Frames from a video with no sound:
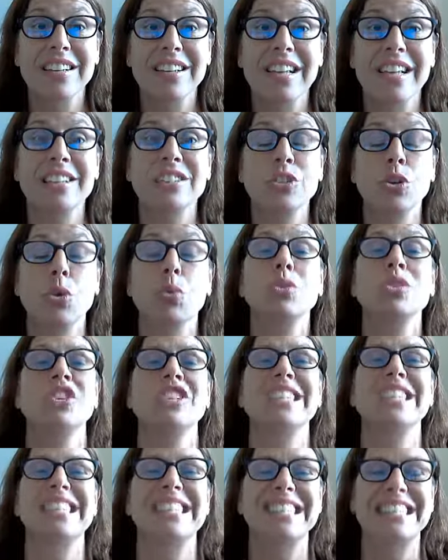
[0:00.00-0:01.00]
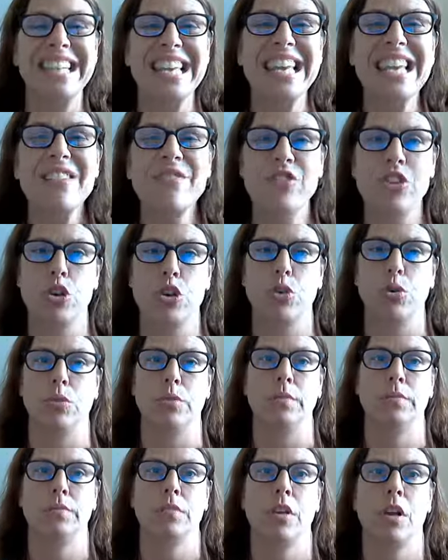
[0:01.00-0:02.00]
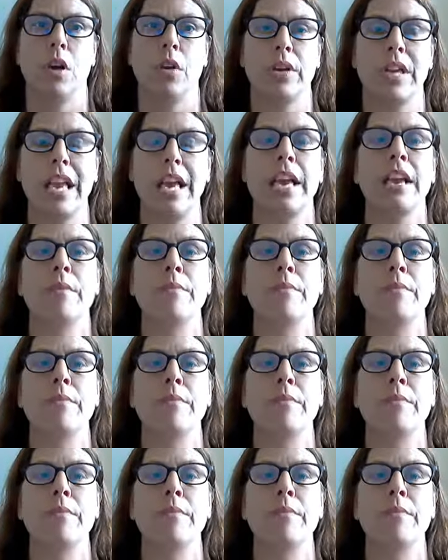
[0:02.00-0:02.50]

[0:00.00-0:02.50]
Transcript: He's going to deceive you, okay?